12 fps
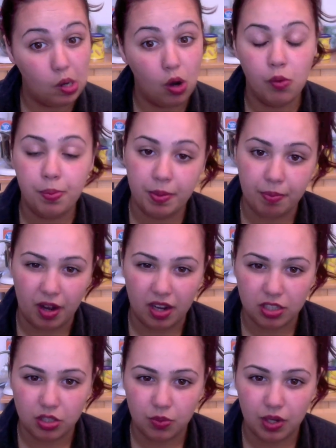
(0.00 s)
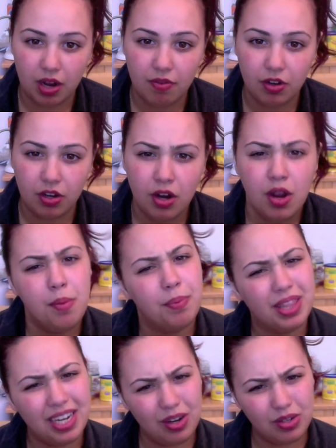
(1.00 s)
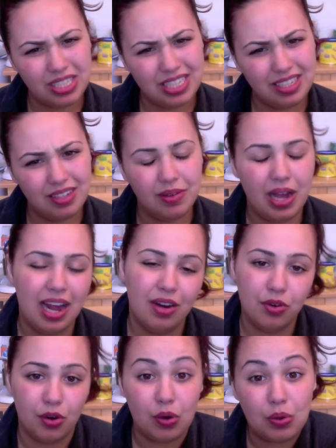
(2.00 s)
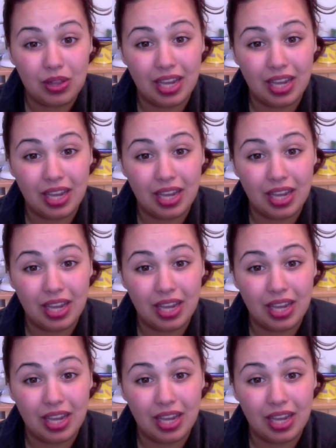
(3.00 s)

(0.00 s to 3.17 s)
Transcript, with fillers: open box or whatever. But then I was, I don't know.